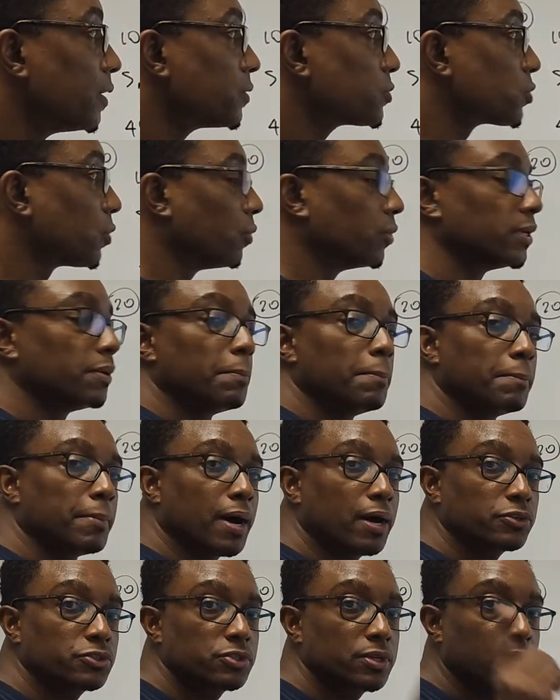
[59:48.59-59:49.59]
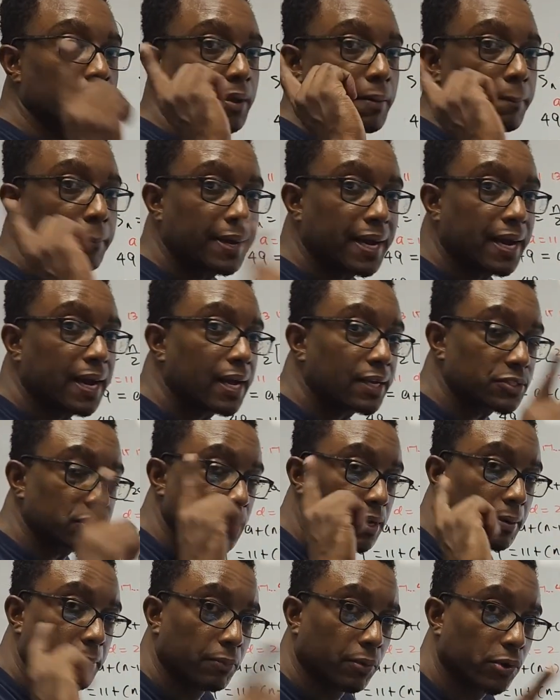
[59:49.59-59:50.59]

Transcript: So, must pass